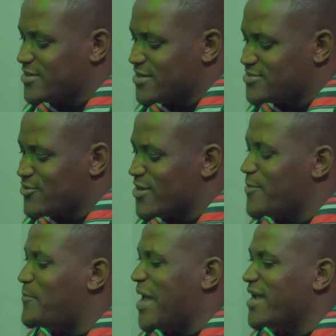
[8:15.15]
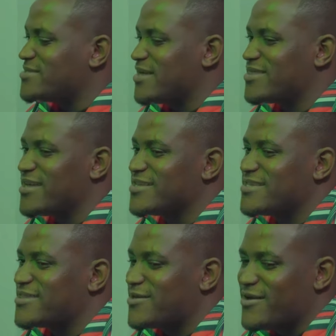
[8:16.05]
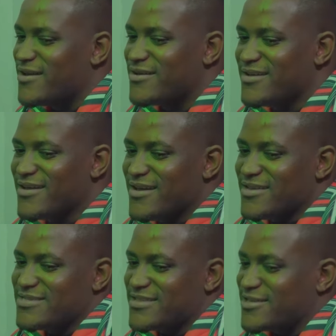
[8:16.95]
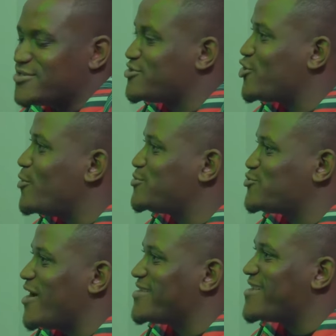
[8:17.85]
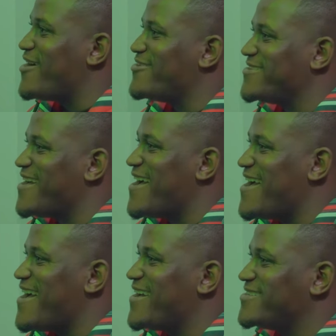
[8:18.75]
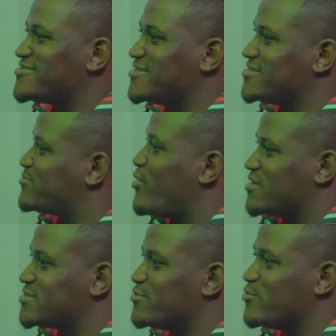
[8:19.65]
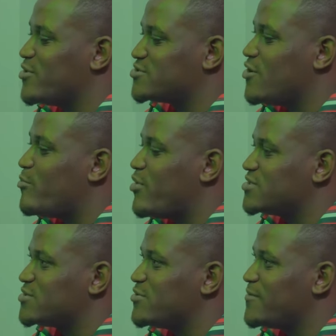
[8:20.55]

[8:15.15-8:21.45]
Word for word: I know. It's already baked. I okay. It's at the shop. It's at the now. shops yeah, right now. You know what I mean? Possible, bro. but I heard possible.